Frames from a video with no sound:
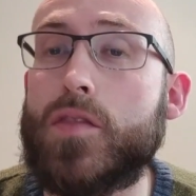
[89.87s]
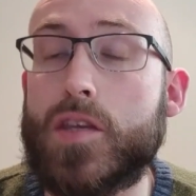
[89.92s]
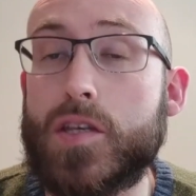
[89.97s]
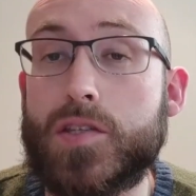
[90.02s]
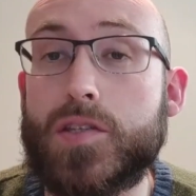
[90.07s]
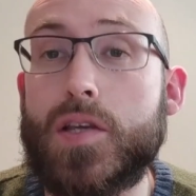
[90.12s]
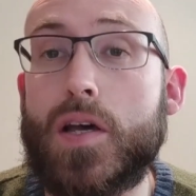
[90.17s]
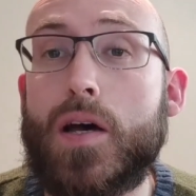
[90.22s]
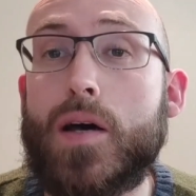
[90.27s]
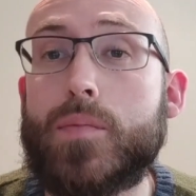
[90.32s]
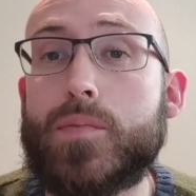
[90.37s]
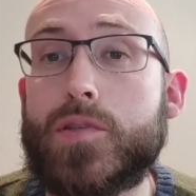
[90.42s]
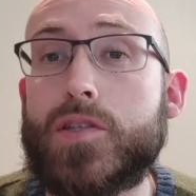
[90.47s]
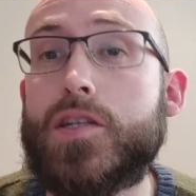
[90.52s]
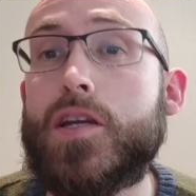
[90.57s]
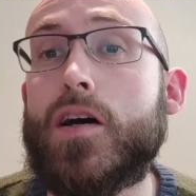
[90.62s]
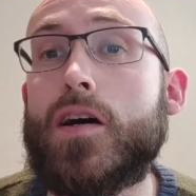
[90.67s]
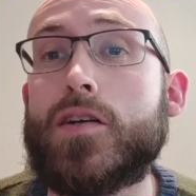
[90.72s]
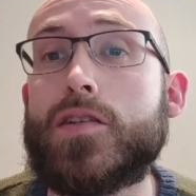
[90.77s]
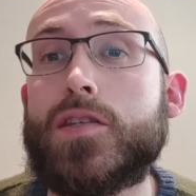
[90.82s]
The psalm
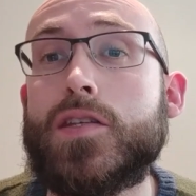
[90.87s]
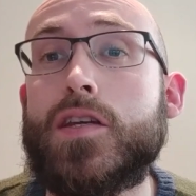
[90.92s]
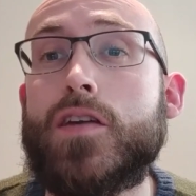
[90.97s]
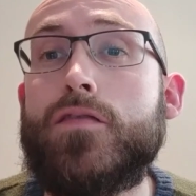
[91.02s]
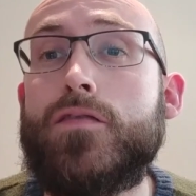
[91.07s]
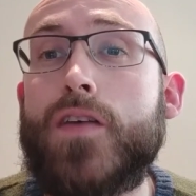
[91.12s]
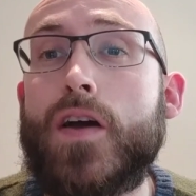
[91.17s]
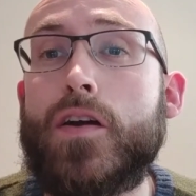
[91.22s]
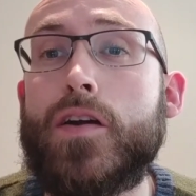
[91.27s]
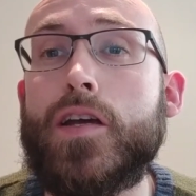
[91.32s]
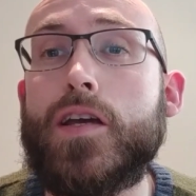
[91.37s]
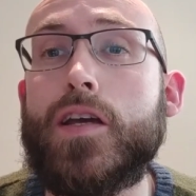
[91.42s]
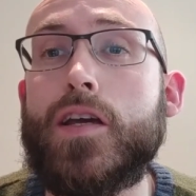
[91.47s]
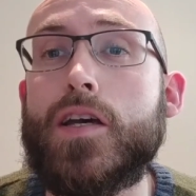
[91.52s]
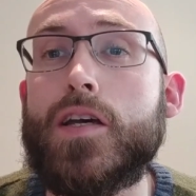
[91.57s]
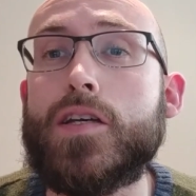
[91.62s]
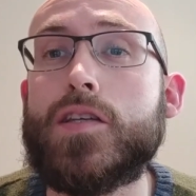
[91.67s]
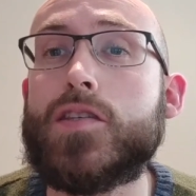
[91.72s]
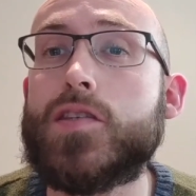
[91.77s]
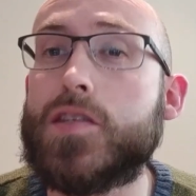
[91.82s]
starts in a very
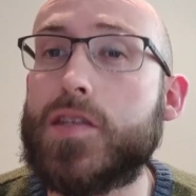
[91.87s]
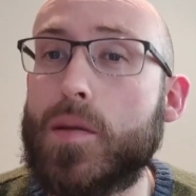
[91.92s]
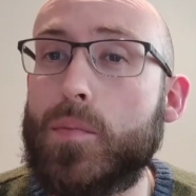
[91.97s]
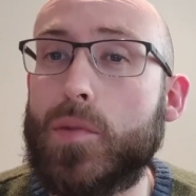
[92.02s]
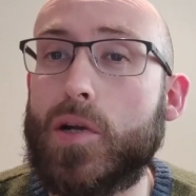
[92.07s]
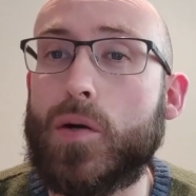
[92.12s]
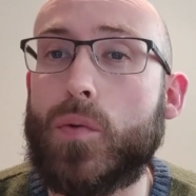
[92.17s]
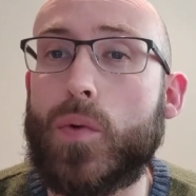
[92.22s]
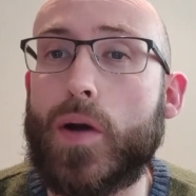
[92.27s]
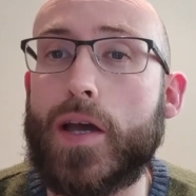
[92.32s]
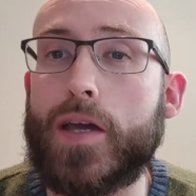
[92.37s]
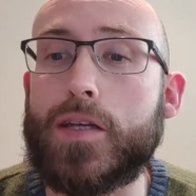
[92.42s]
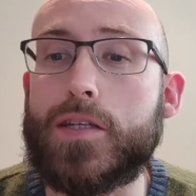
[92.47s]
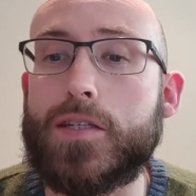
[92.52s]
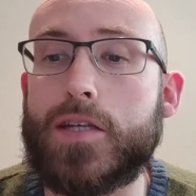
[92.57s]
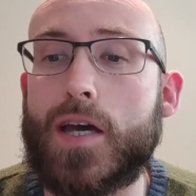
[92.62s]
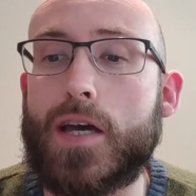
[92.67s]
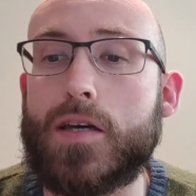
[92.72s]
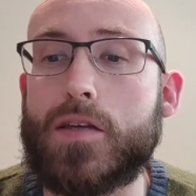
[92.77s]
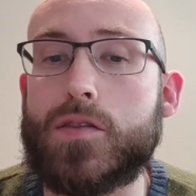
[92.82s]
similar way
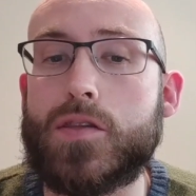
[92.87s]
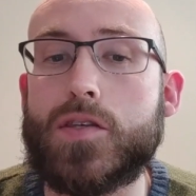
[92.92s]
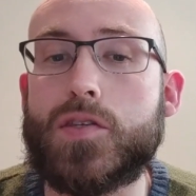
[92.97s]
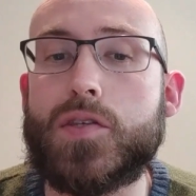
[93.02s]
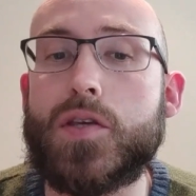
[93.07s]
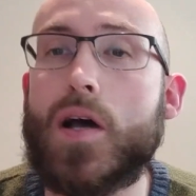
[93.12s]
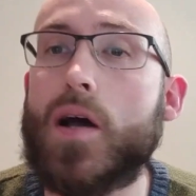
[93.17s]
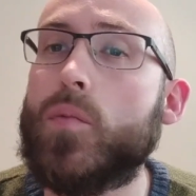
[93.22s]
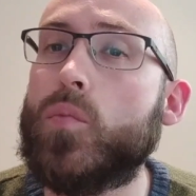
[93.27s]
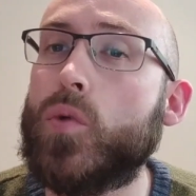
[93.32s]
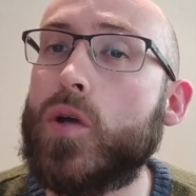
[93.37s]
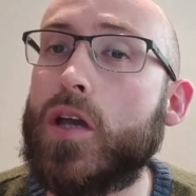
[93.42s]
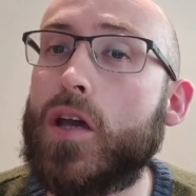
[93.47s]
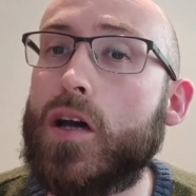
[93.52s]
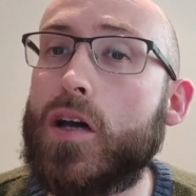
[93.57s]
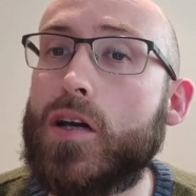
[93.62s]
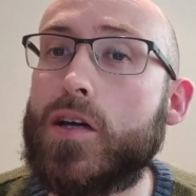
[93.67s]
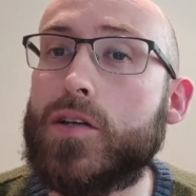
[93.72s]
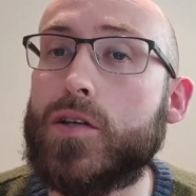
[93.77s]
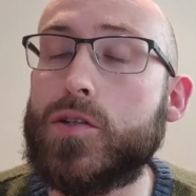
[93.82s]
to the psalm we
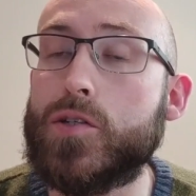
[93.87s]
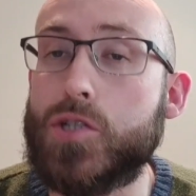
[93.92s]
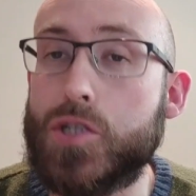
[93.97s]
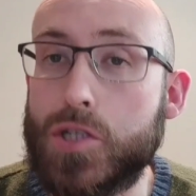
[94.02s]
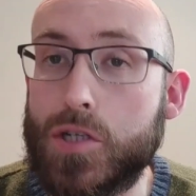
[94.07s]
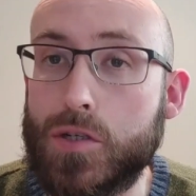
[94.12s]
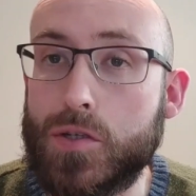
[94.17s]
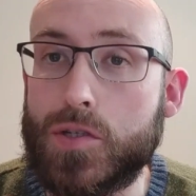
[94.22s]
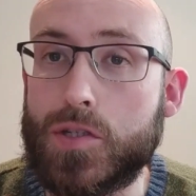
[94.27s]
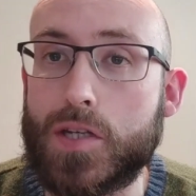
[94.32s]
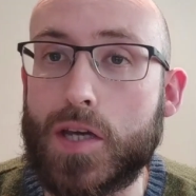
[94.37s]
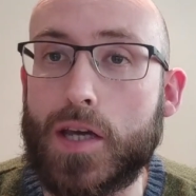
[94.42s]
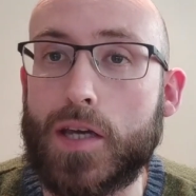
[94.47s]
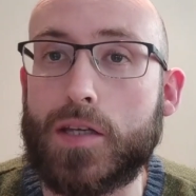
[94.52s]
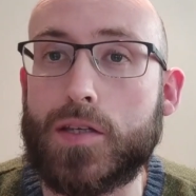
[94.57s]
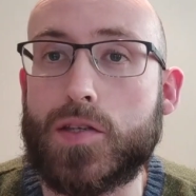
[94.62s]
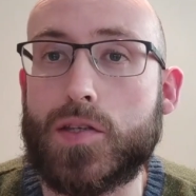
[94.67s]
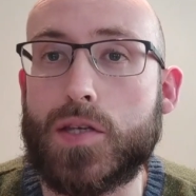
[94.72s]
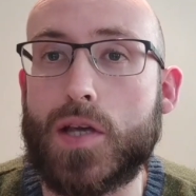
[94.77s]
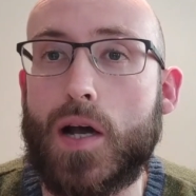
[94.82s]
heard on
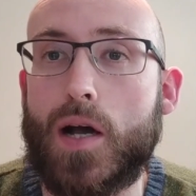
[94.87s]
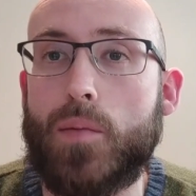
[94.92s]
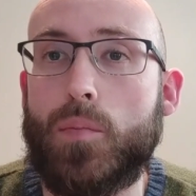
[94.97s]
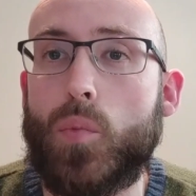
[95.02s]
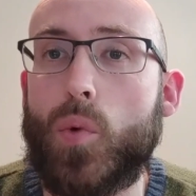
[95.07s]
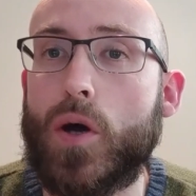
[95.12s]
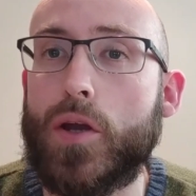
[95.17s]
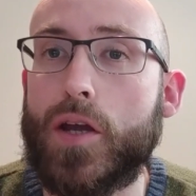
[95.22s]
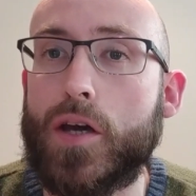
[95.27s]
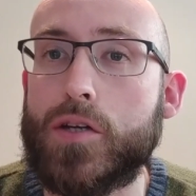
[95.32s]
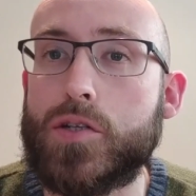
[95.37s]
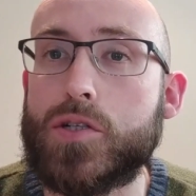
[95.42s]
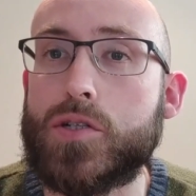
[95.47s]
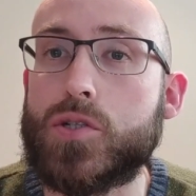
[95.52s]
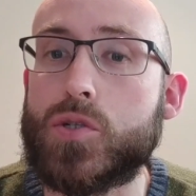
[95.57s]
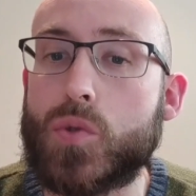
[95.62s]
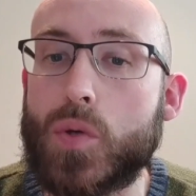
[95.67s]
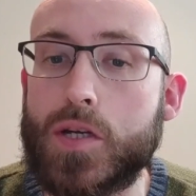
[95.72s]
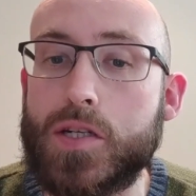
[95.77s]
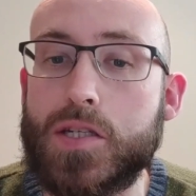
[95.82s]
Tuesday, Psalm
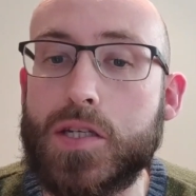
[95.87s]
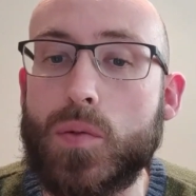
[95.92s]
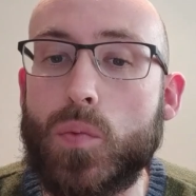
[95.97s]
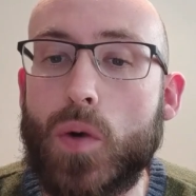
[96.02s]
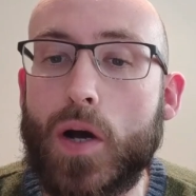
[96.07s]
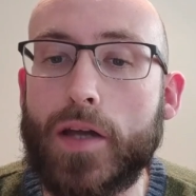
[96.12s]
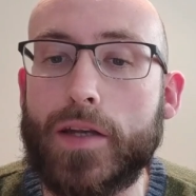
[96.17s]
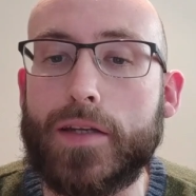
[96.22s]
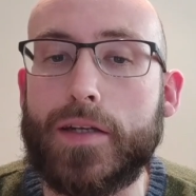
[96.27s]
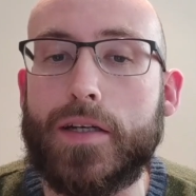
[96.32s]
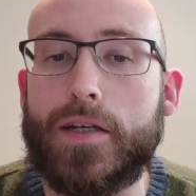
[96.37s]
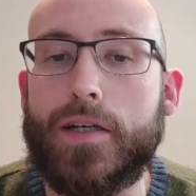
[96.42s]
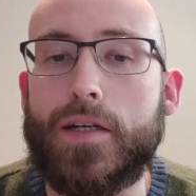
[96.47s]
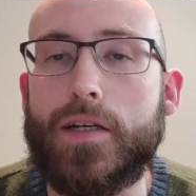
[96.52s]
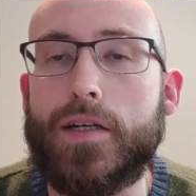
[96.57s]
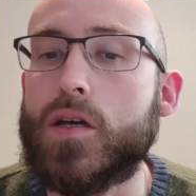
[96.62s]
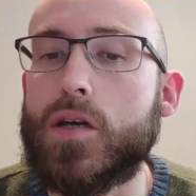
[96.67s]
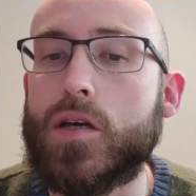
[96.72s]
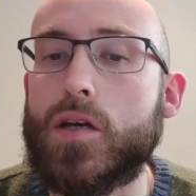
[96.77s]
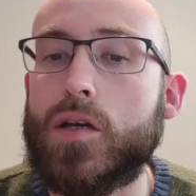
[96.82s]
121.
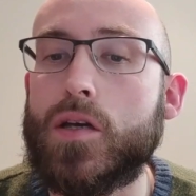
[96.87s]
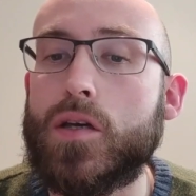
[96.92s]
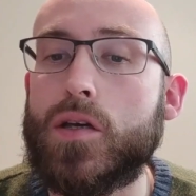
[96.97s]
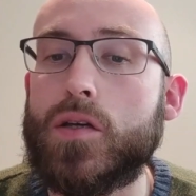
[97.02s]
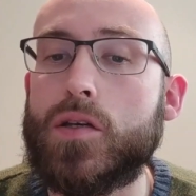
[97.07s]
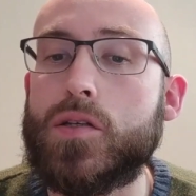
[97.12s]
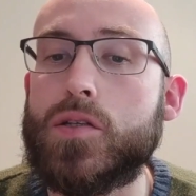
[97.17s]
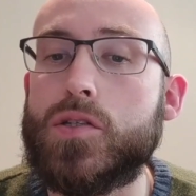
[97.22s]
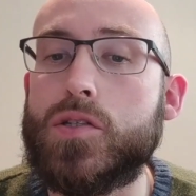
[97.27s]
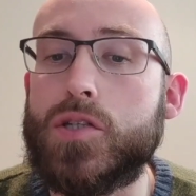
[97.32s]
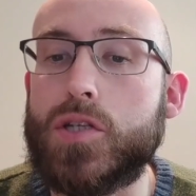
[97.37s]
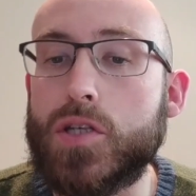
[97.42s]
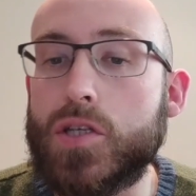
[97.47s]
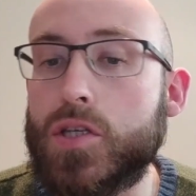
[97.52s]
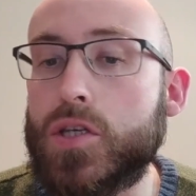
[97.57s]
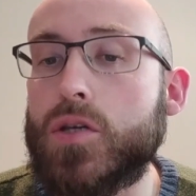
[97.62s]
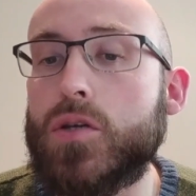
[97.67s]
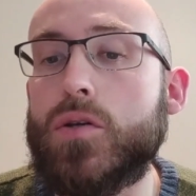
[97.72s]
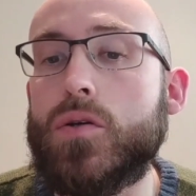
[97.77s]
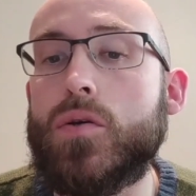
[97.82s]
To
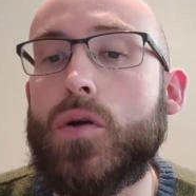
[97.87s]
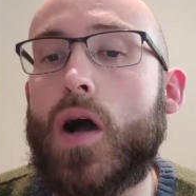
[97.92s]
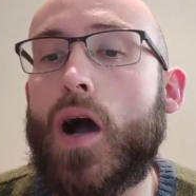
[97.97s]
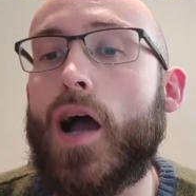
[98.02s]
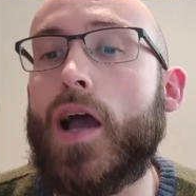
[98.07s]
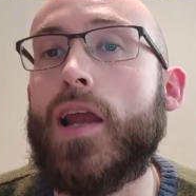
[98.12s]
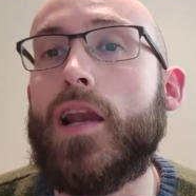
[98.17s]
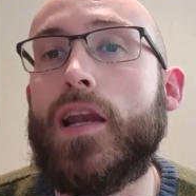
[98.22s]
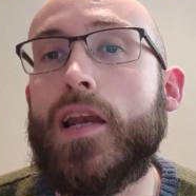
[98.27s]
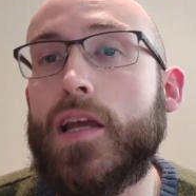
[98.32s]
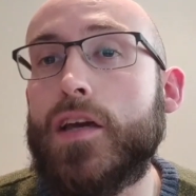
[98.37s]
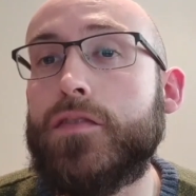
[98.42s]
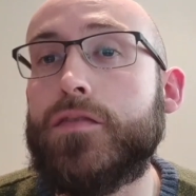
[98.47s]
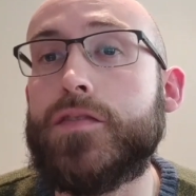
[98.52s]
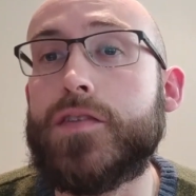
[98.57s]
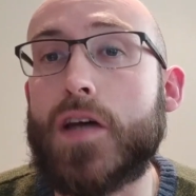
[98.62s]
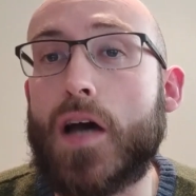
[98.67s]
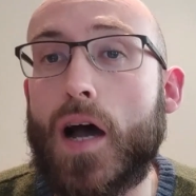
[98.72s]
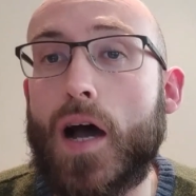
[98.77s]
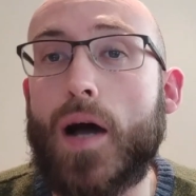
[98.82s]
you I
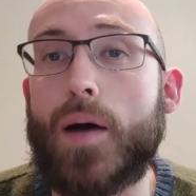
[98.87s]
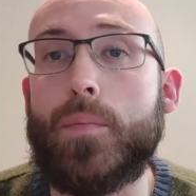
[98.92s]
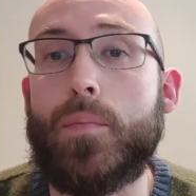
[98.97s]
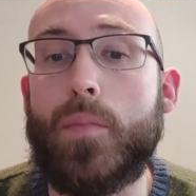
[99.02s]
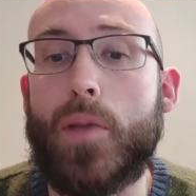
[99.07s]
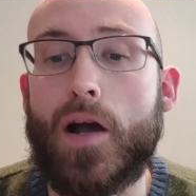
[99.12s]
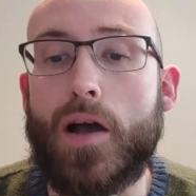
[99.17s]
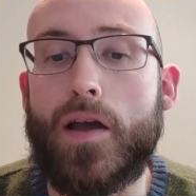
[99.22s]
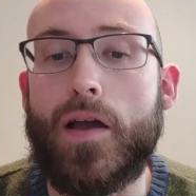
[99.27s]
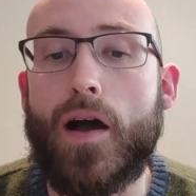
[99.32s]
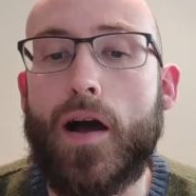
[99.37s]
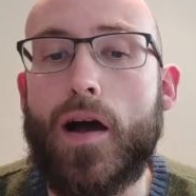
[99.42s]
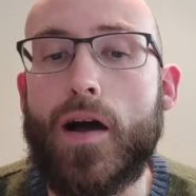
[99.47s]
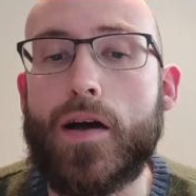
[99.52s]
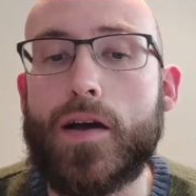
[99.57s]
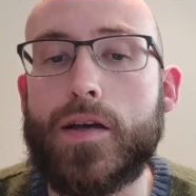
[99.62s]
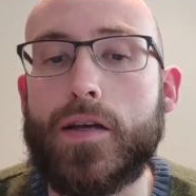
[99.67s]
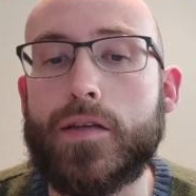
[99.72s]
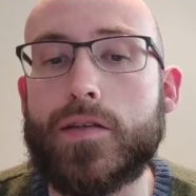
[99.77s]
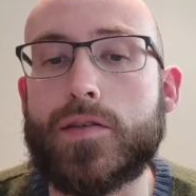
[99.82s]
lift up my
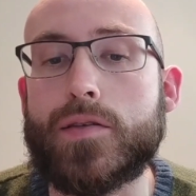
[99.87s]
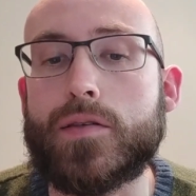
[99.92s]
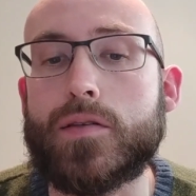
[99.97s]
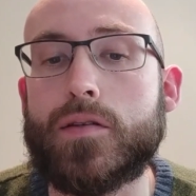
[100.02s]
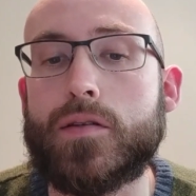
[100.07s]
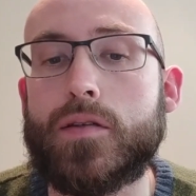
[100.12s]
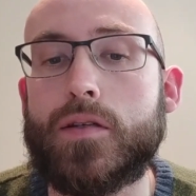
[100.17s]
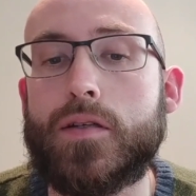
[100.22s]
eyes.